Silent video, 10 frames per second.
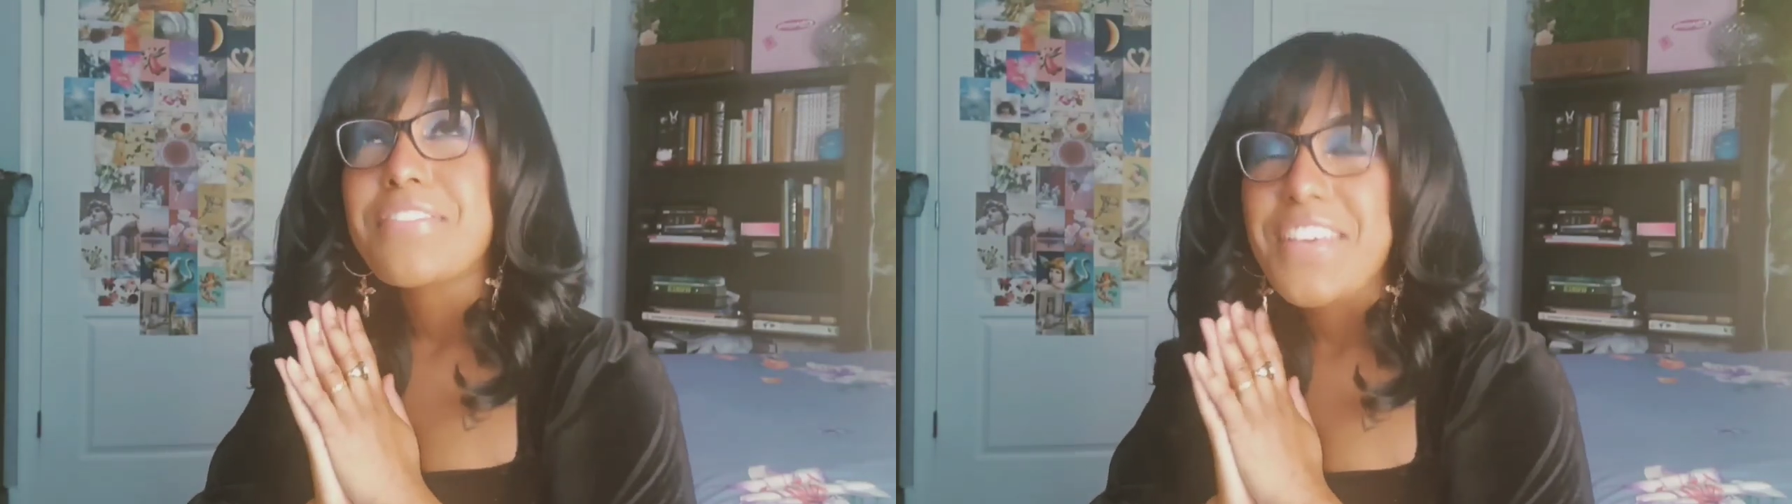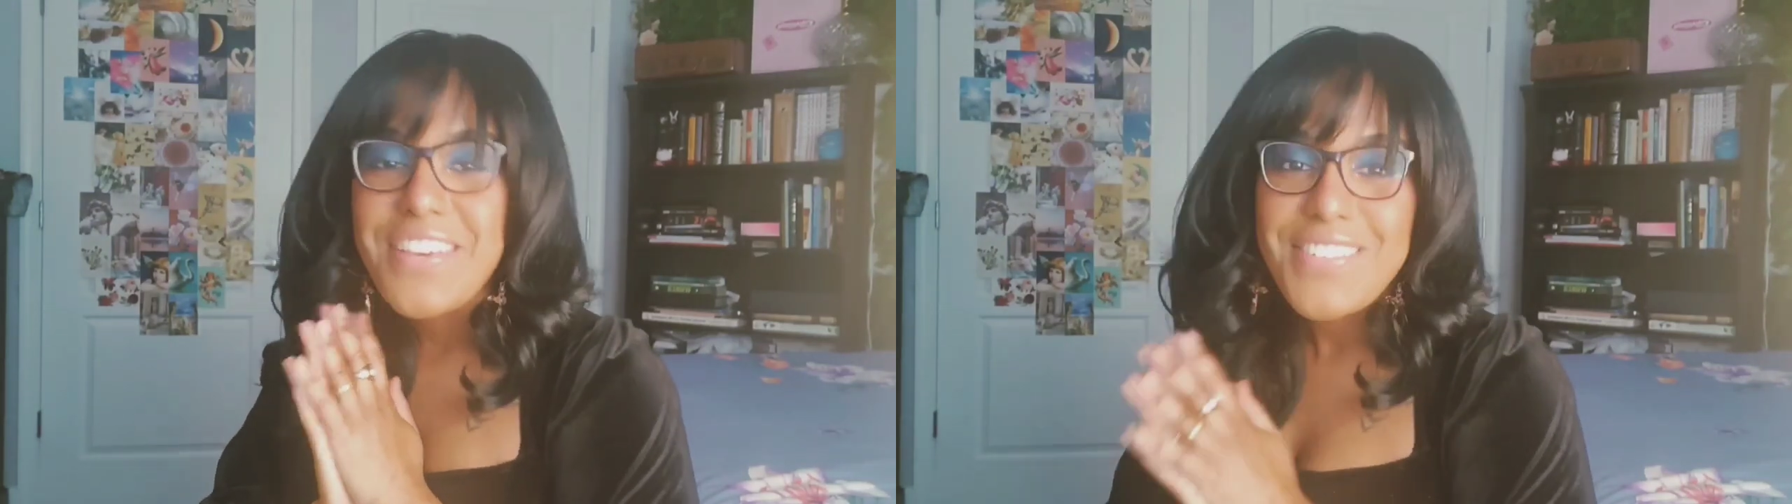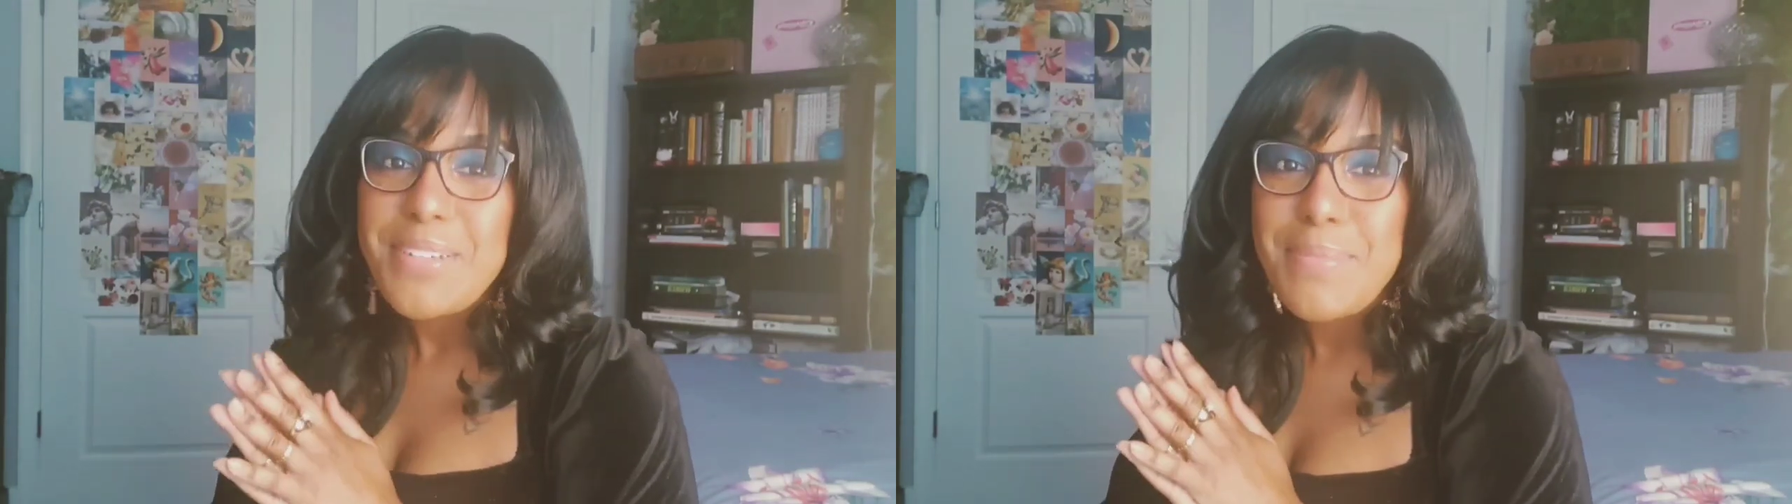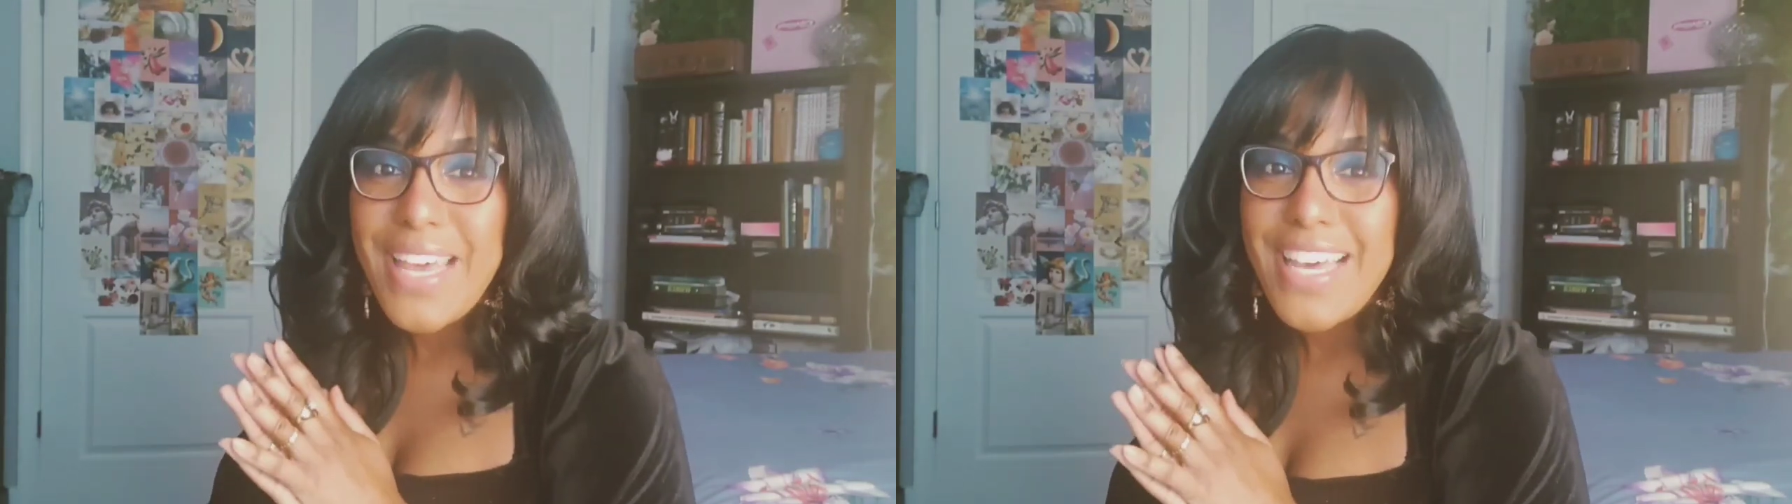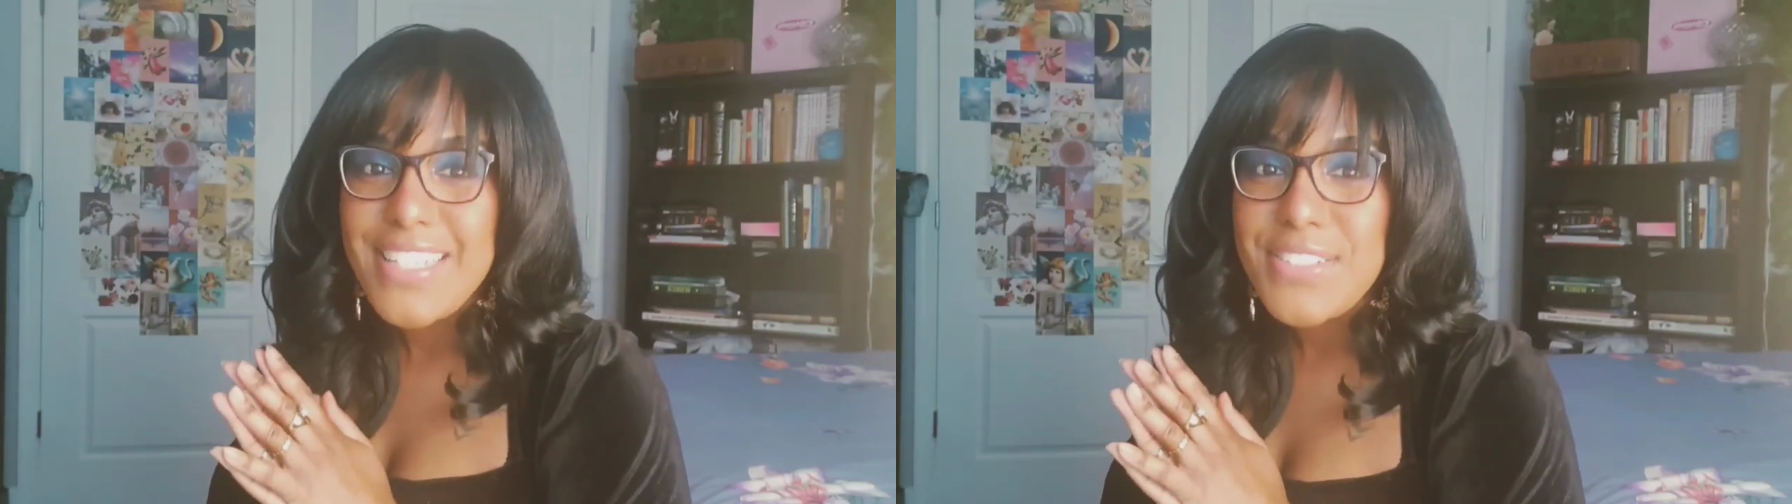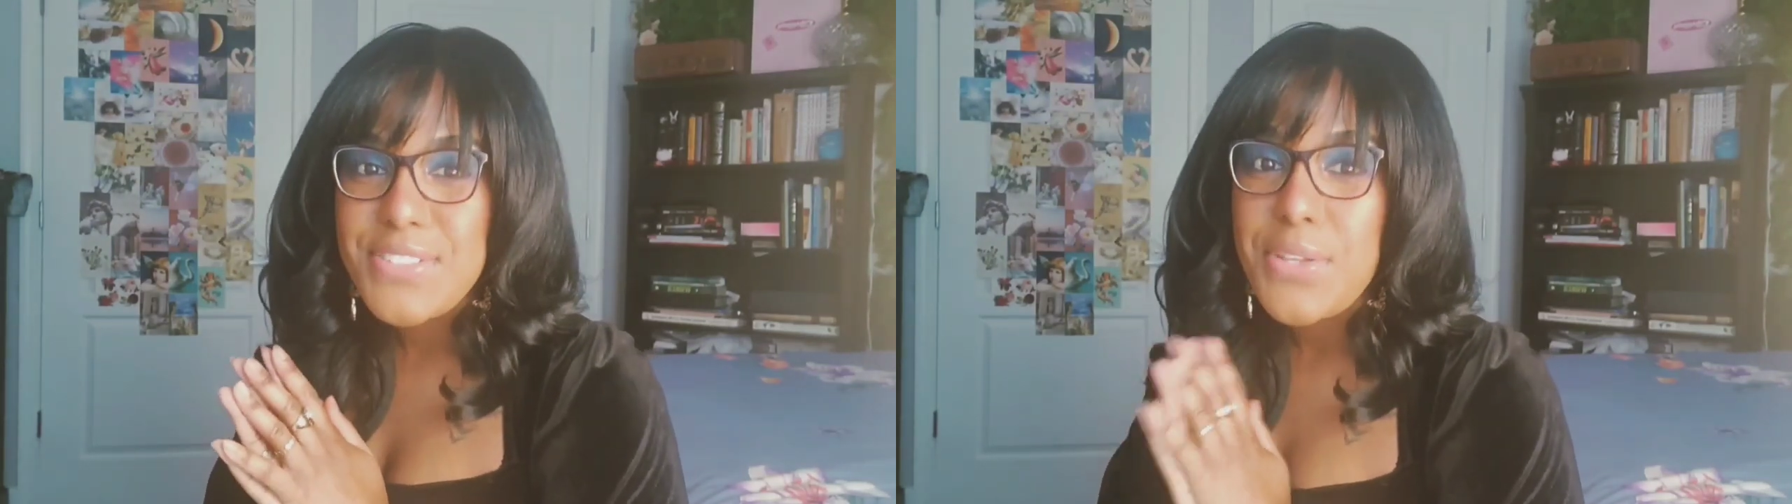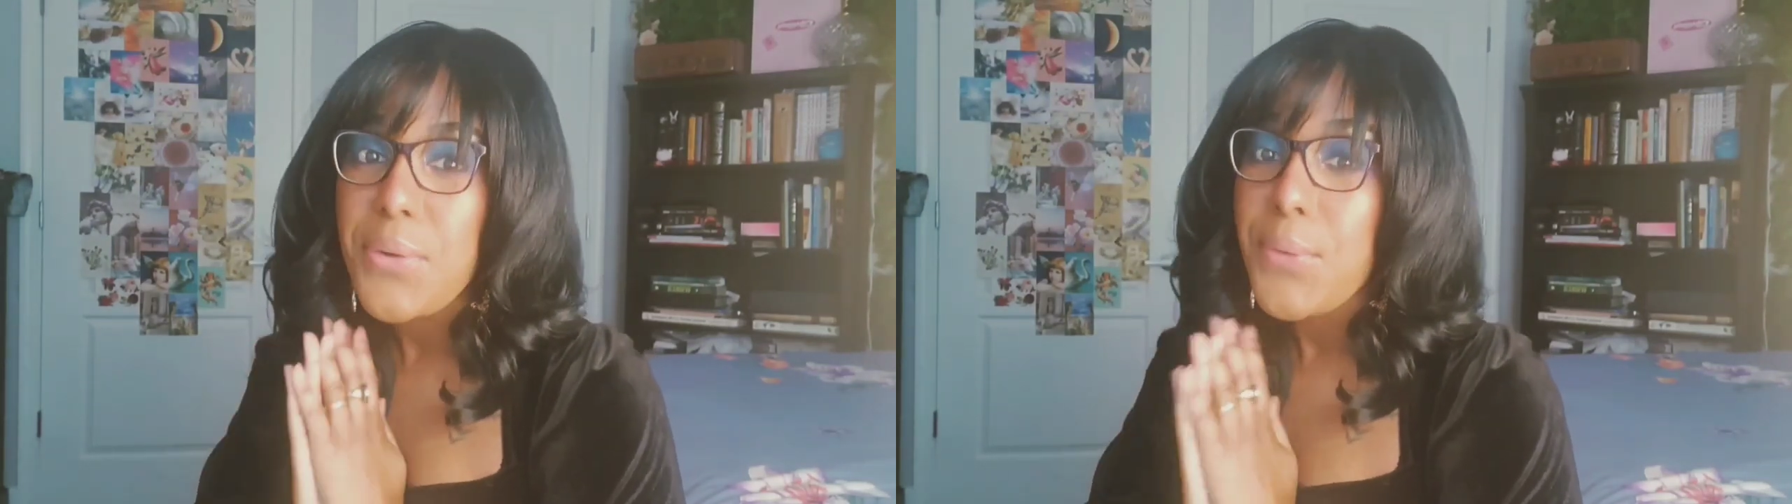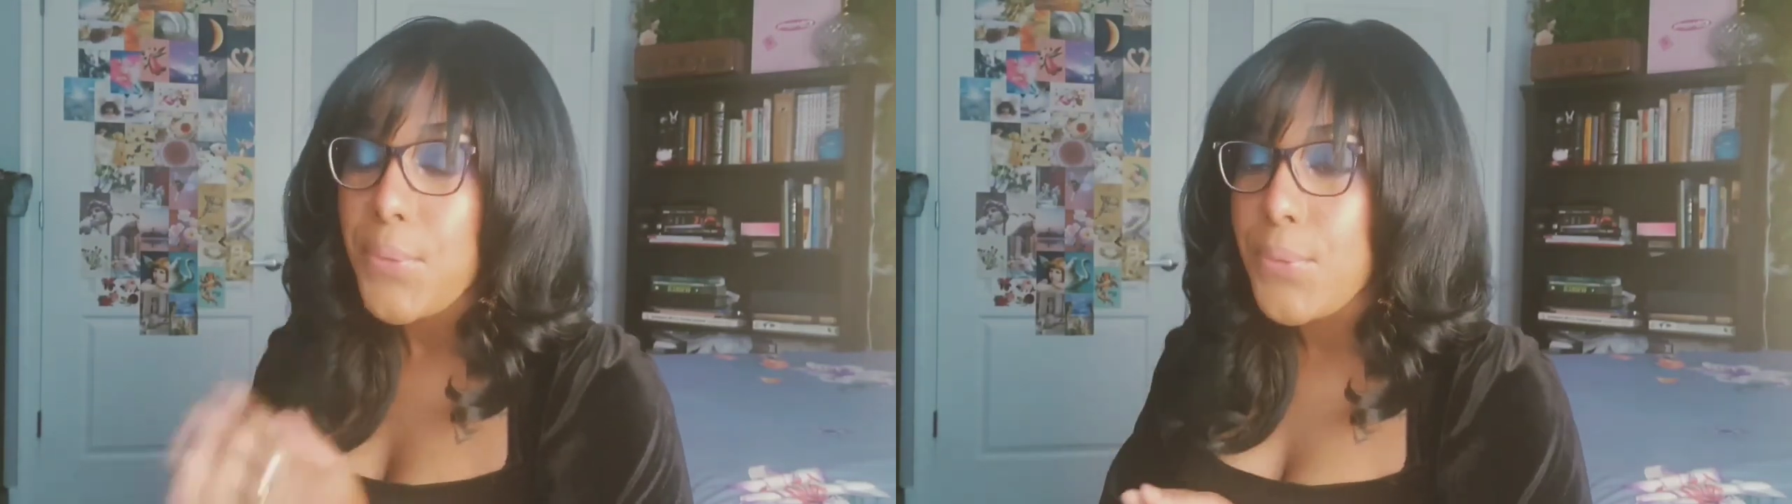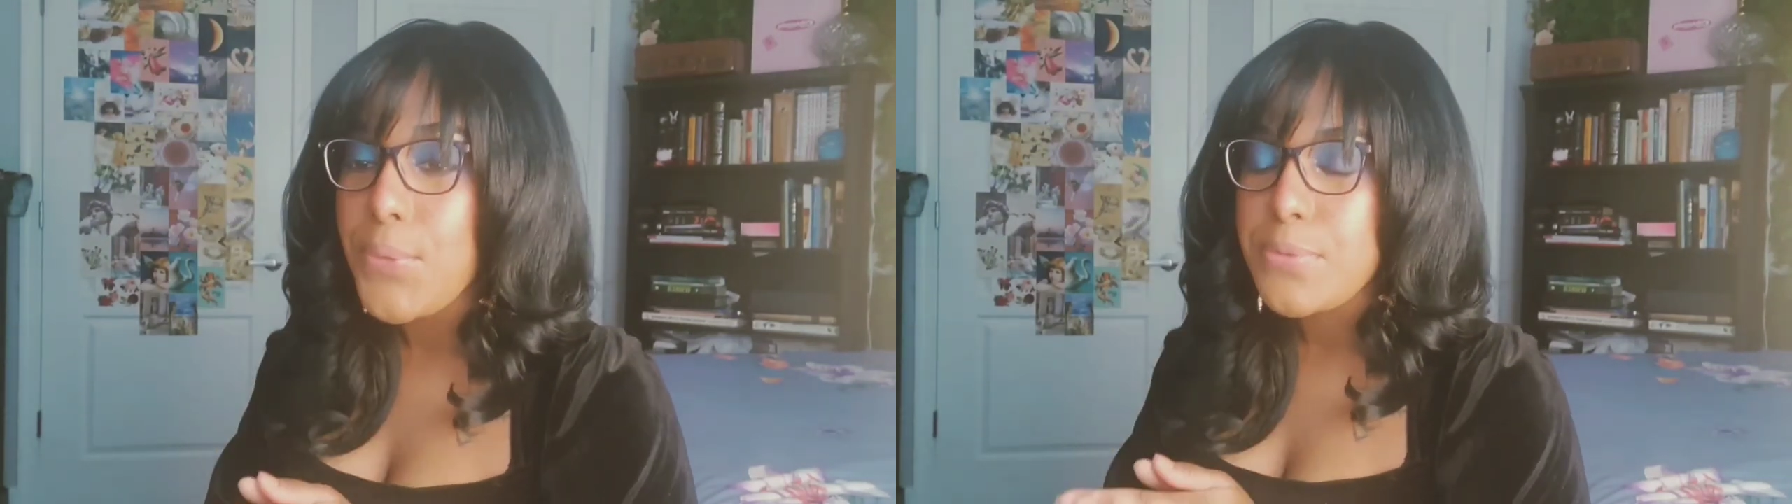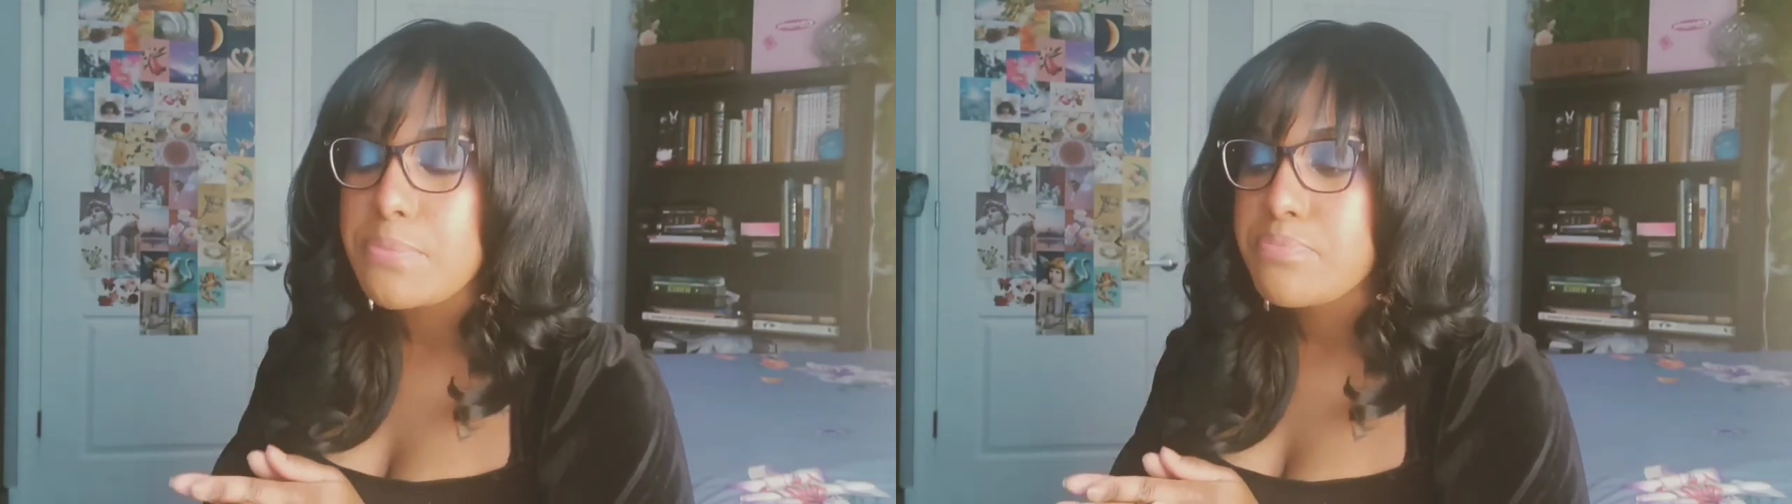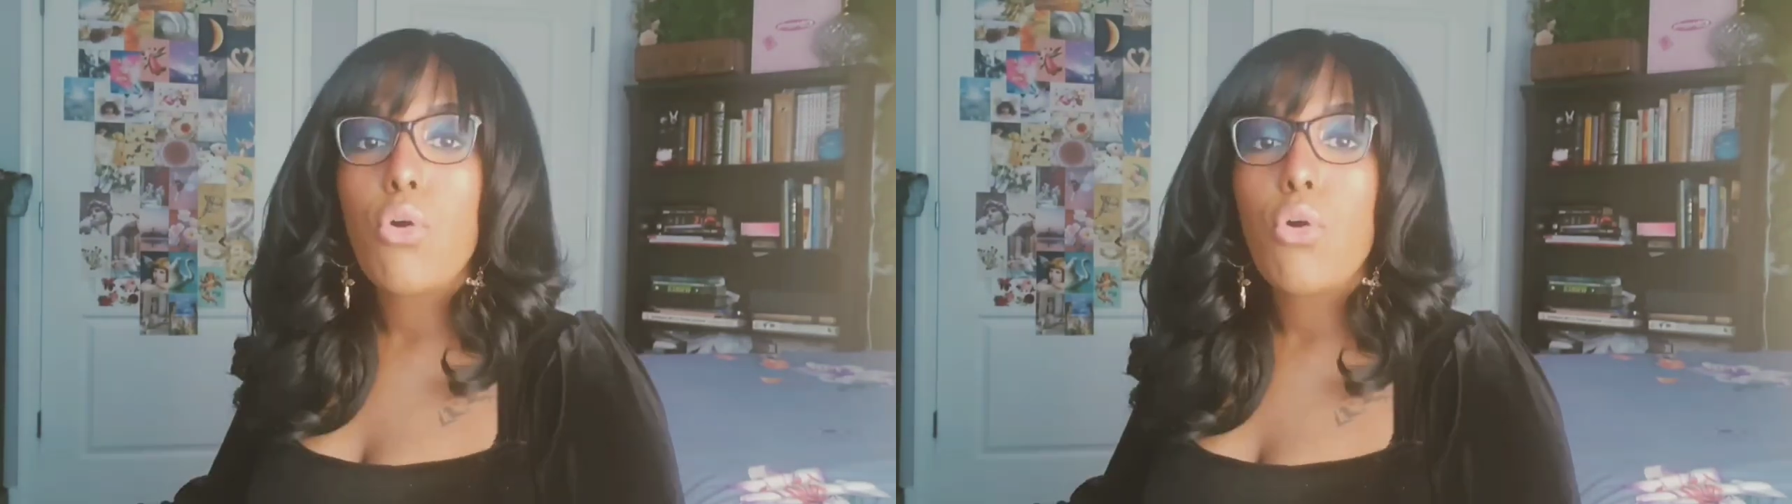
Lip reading: favorite bands, Hole.